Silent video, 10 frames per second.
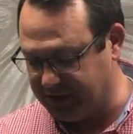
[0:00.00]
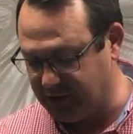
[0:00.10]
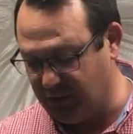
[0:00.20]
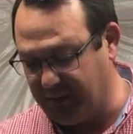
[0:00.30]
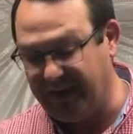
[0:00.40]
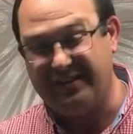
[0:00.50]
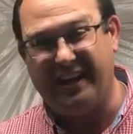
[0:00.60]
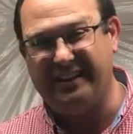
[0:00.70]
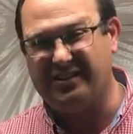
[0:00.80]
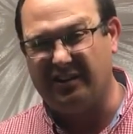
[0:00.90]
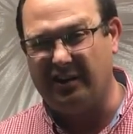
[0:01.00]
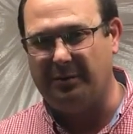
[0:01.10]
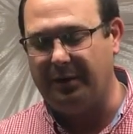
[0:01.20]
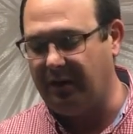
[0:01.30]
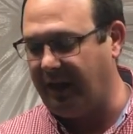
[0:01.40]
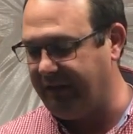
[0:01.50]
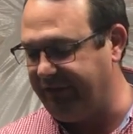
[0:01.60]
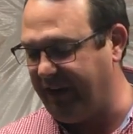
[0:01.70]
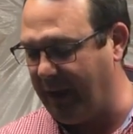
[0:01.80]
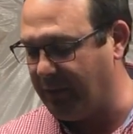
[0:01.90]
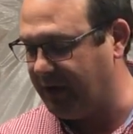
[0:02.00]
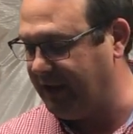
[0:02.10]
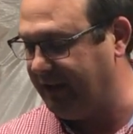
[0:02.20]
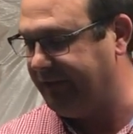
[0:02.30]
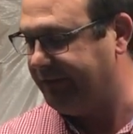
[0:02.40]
So it maintains a little bit of that fabric-y